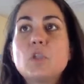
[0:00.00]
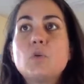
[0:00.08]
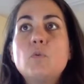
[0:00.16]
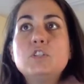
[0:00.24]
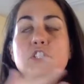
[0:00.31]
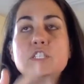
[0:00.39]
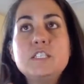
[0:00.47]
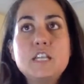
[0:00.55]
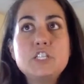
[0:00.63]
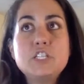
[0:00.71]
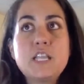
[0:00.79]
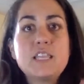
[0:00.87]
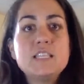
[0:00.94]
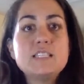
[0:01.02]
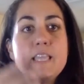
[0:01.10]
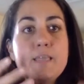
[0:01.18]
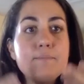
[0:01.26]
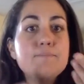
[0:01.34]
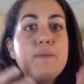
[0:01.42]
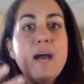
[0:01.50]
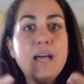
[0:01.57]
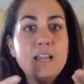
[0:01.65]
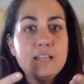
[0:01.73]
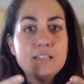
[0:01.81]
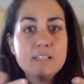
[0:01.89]
what she said, she's like, this
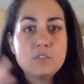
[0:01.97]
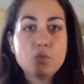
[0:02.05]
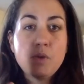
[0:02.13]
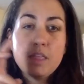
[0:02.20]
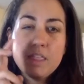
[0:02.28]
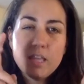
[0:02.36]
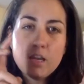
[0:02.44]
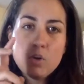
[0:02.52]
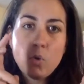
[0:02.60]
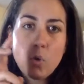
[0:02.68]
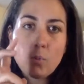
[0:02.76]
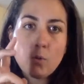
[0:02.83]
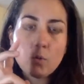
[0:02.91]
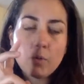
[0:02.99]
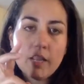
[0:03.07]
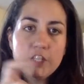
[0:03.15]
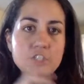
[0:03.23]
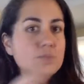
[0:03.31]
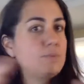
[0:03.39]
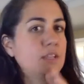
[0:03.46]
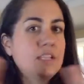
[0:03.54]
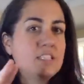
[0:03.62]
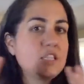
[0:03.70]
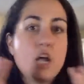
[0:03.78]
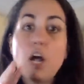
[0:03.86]
imbalance is within normal ranges, but
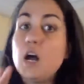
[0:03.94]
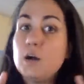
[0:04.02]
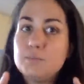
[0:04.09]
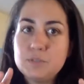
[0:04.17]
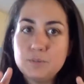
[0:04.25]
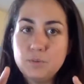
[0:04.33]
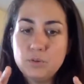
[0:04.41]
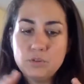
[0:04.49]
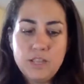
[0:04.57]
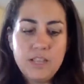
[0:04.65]
it's not optimal.